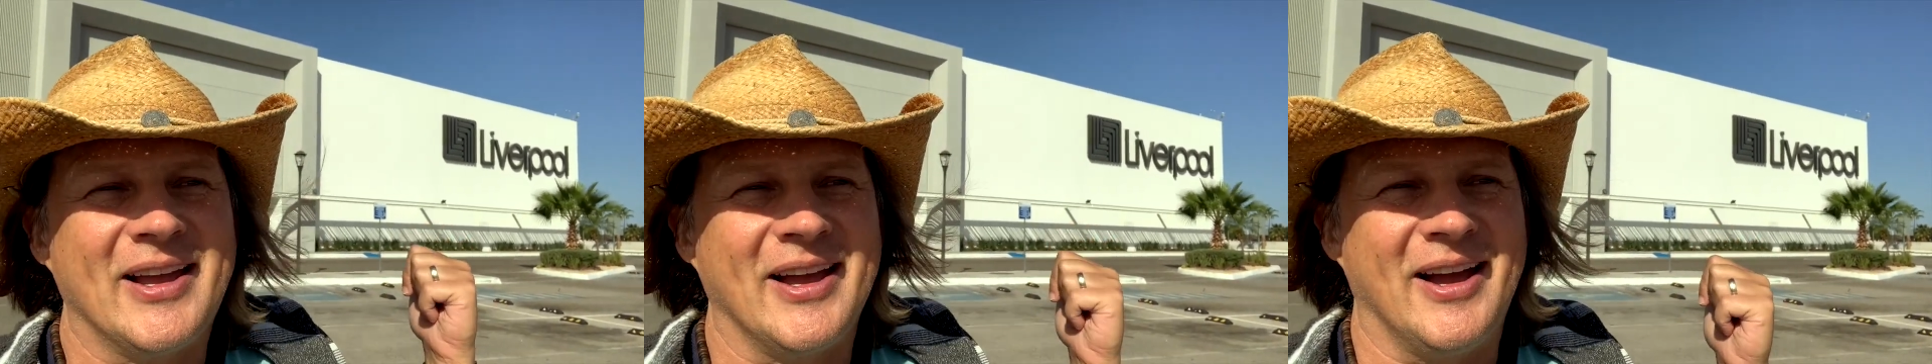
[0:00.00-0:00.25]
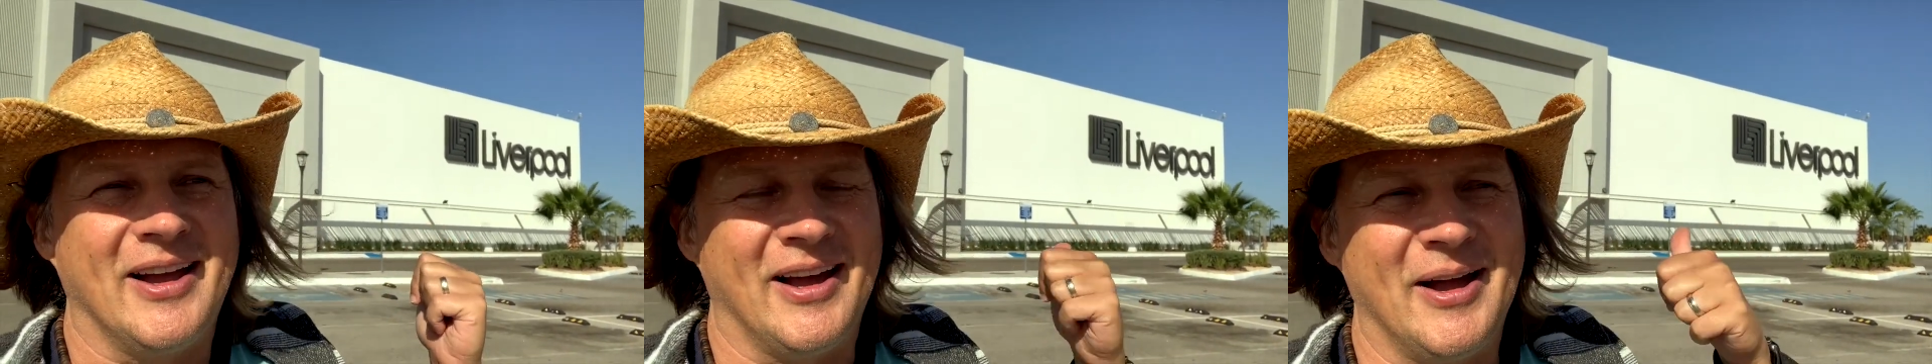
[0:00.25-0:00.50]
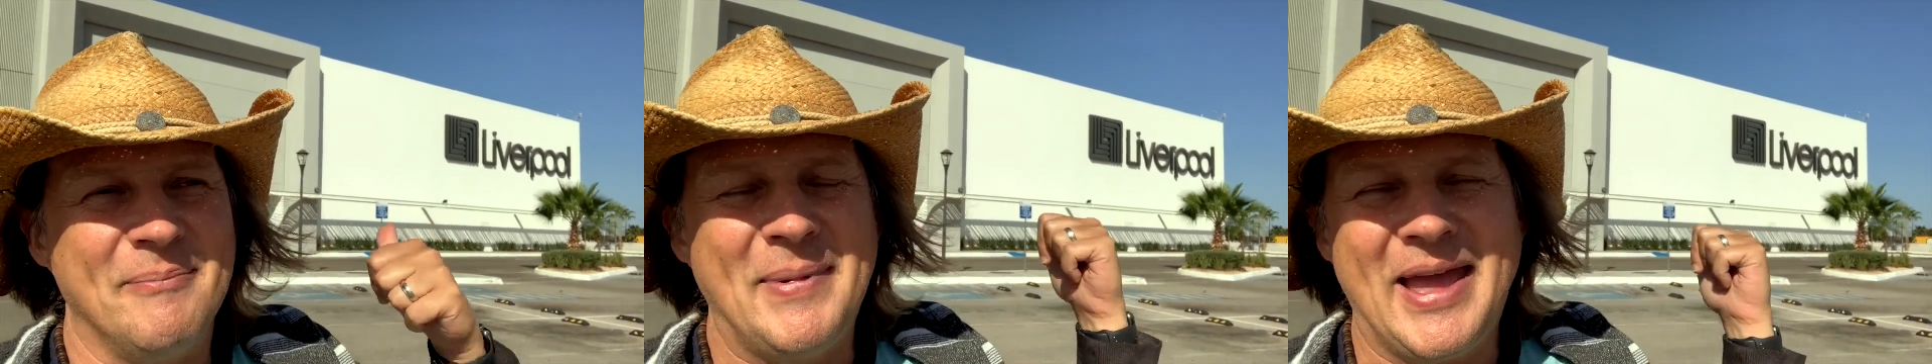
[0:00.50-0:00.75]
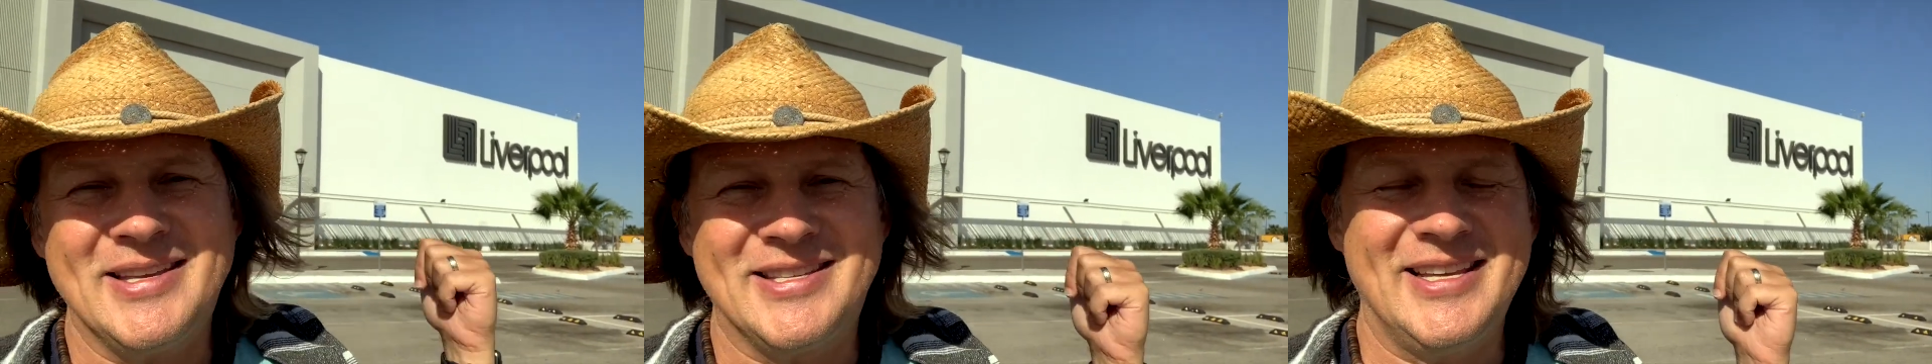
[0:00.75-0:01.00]
a
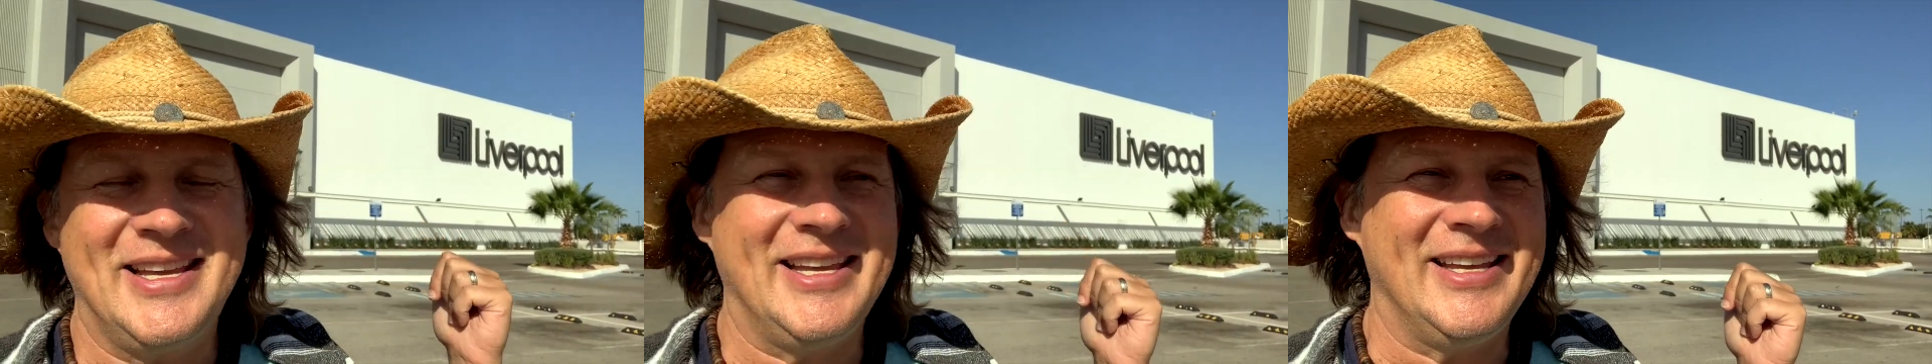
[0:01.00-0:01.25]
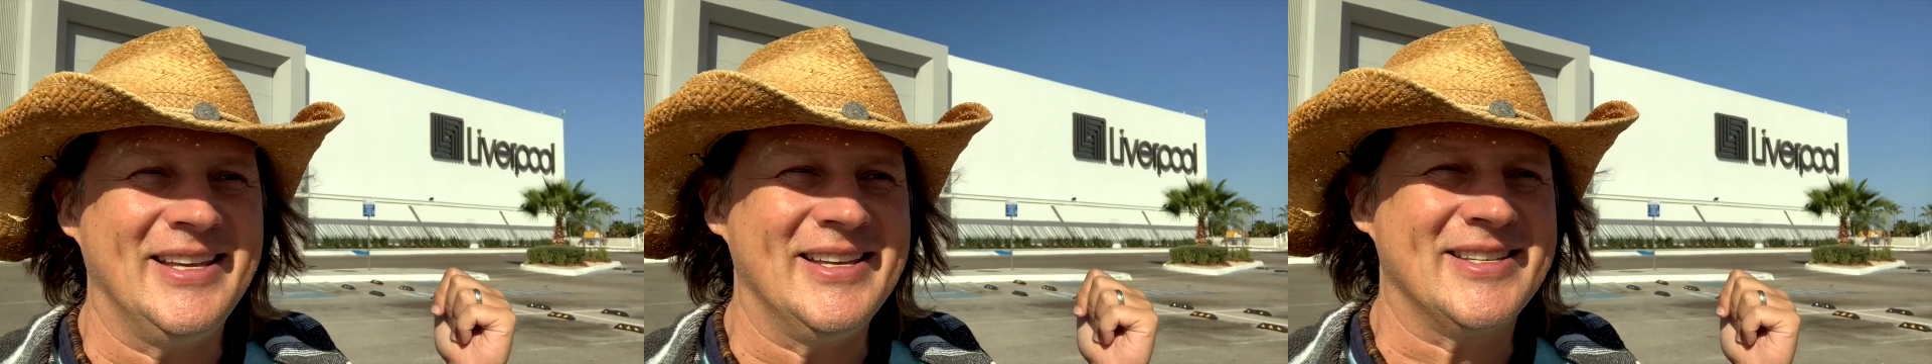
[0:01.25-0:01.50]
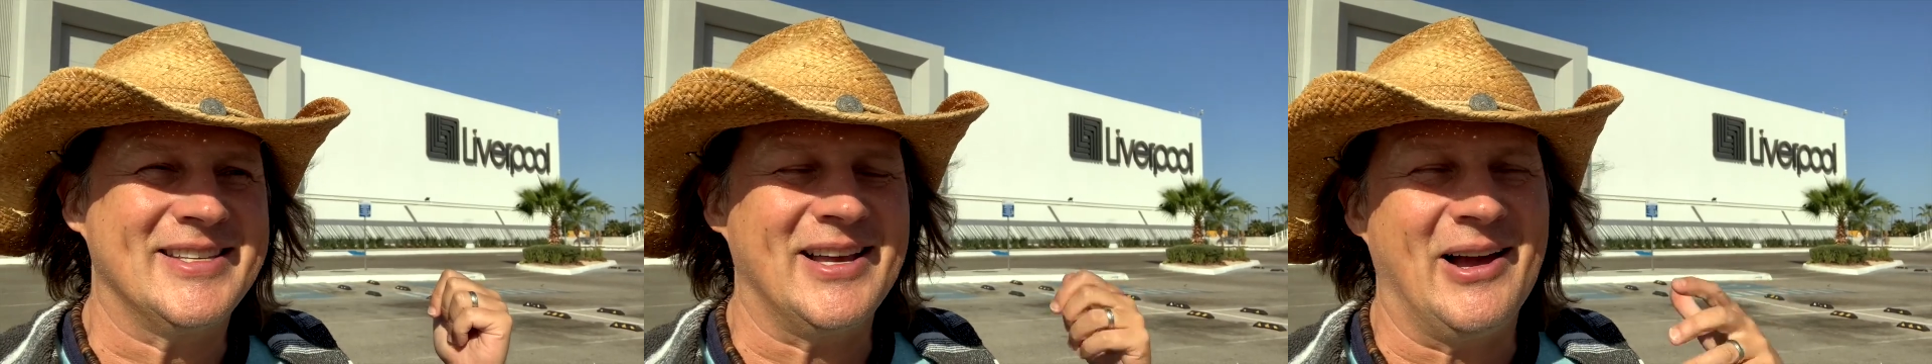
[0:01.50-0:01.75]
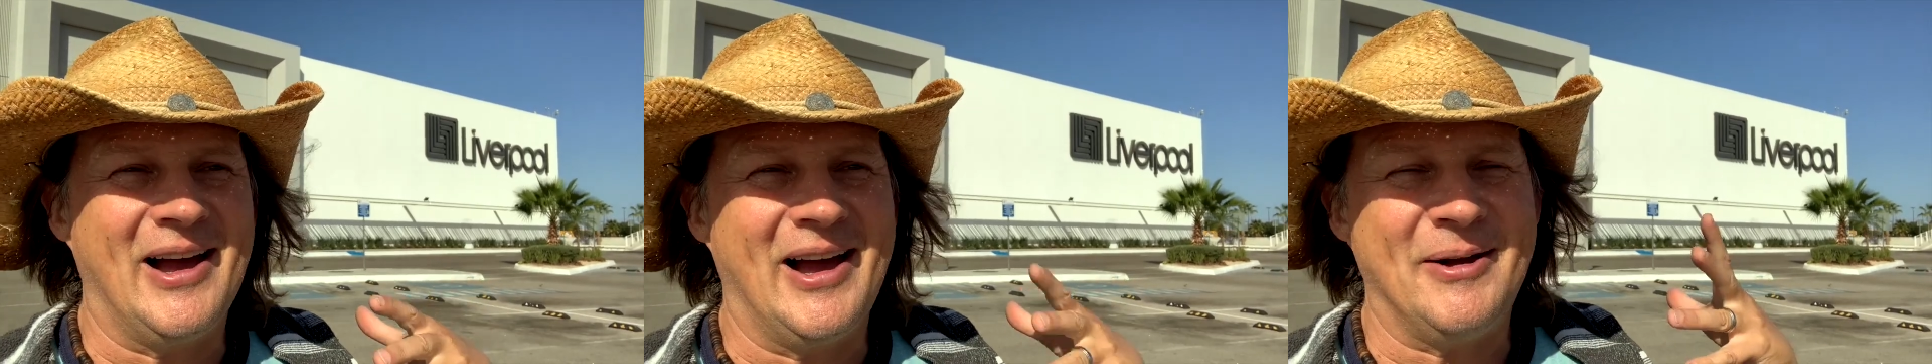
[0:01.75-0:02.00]
Macy's,
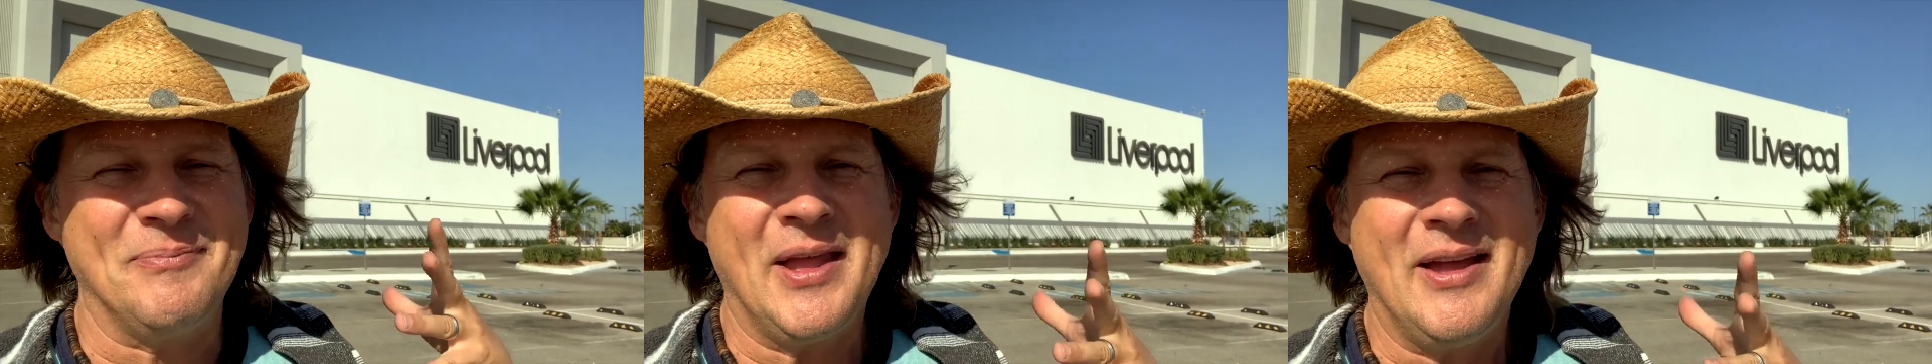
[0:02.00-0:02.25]
a